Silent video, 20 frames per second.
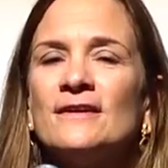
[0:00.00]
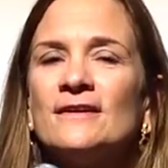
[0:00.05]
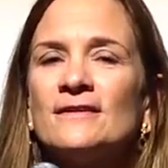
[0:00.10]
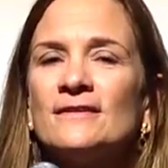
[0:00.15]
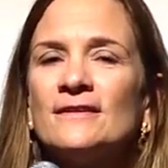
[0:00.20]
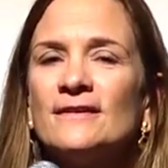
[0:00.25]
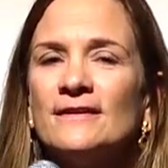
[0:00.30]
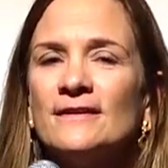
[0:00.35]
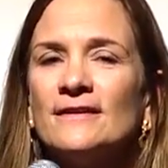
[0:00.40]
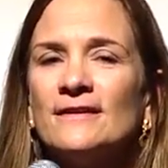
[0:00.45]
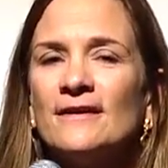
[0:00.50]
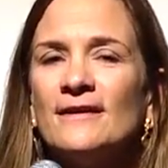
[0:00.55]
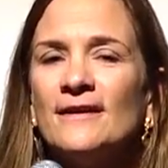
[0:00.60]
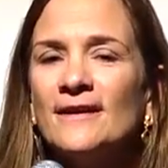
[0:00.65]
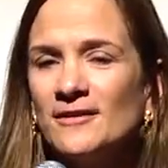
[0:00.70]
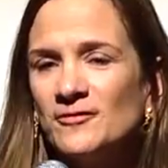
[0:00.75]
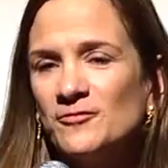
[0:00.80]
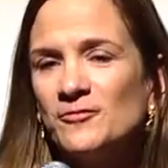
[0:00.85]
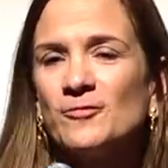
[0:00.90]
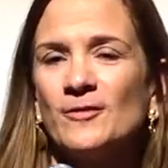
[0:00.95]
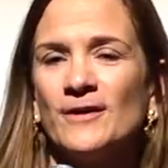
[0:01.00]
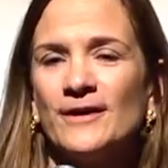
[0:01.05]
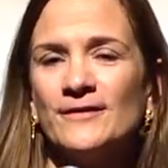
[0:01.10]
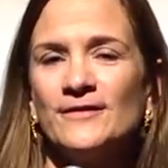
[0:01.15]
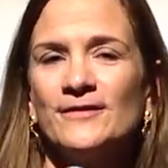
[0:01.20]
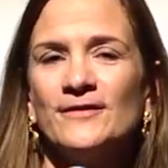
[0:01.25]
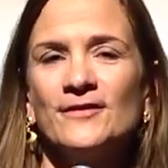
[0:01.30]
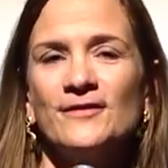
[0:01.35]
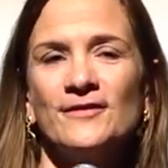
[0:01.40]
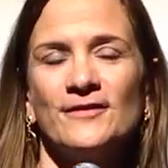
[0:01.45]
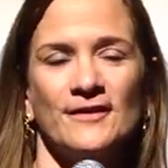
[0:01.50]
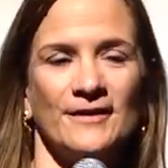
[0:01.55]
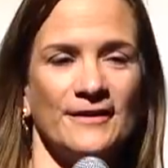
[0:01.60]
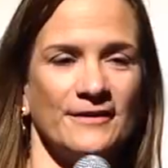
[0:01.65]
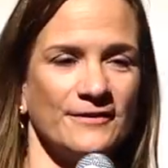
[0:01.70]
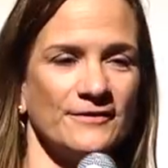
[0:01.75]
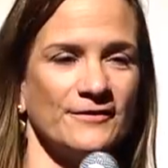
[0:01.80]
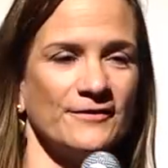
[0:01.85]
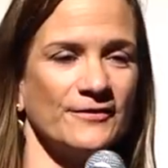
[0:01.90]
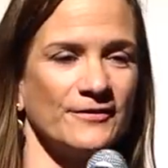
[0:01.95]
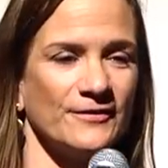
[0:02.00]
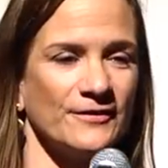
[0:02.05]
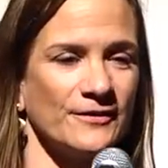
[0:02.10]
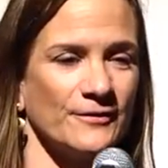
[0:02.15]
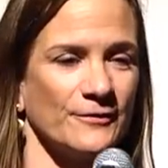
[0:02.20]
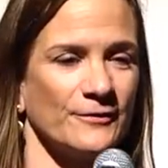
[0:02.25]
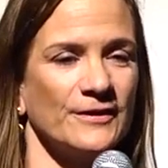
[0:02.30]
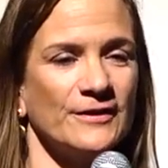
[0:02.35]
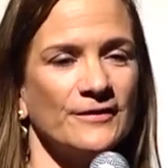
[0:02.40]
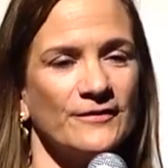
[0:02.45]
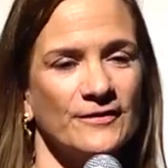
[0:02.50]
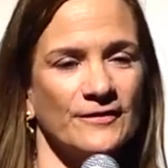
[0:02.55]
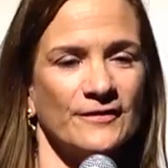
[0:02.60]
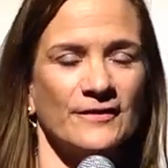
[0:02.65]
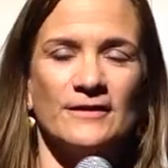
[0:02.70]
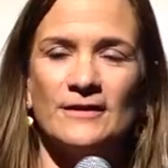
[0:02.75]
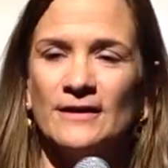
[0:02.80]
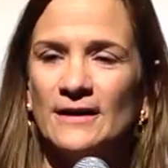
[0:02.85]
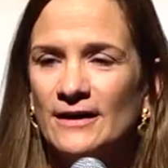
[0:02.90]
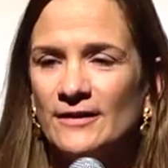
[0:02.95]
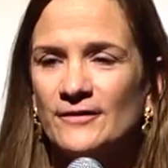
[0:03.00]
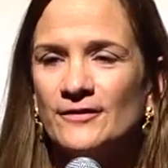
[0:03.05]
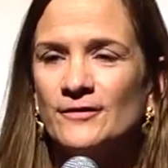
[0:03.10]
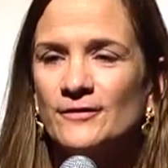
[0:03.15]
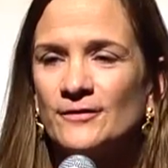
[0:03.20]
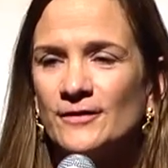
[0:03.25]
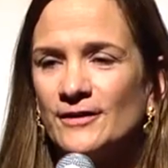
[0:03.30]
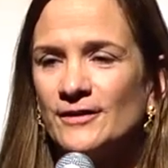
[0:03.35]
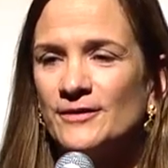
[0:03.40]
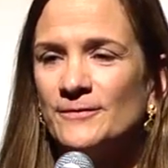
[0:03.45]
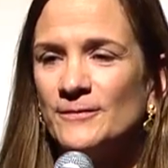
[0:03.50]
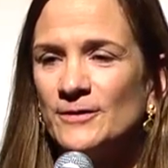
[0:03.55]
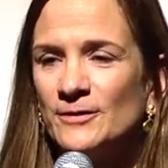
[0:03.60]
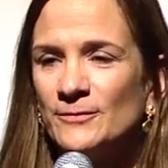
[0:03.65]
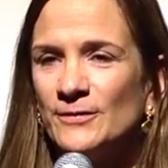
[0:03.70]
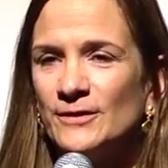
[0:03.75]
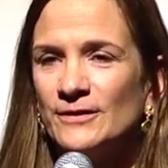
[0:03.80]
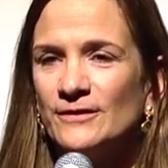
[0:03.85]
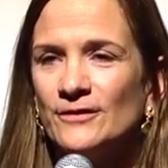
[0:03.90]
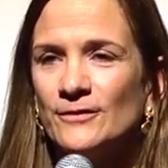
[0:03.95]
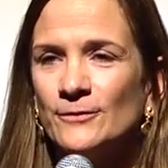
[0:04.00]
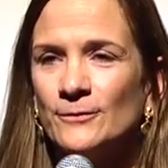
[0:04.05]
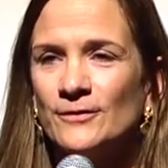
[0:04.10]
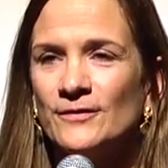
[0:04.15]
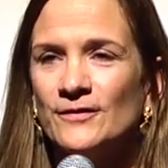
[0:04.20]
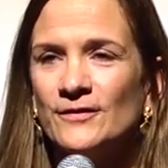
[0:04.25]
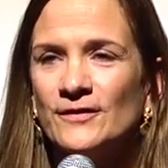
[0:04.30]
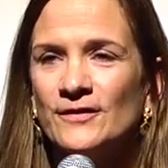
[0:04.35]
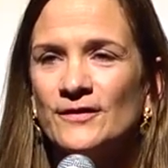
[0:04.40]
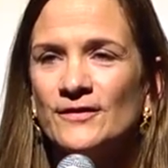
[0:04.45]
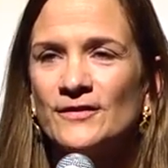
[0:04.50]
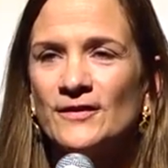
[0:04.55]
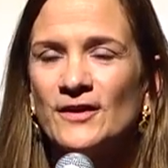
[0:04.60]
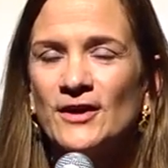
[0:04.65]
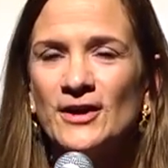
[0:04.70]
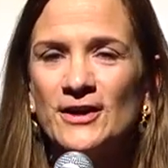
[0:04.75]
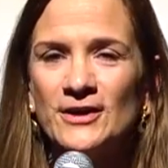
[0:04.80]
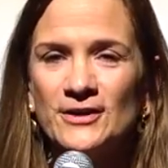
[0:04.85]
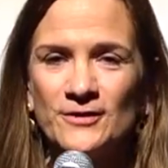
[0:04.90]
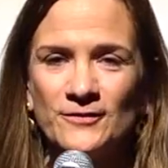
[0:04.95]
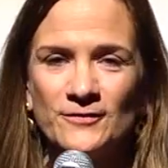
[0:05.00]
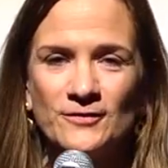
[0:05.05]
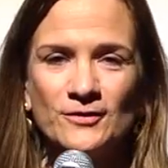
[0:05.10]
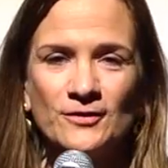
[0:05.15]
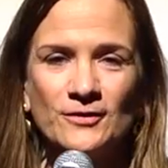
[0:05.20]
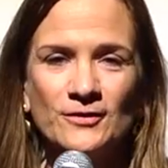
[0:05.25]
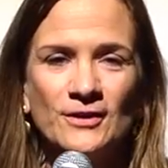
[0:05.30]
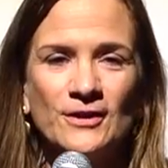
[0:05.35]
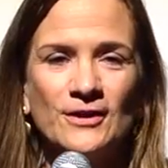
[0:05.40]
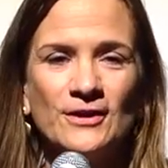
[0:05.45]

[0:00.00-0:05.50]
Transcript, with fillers: Like, I had friends and, you know, kids in the class who liked me, but there was this kind of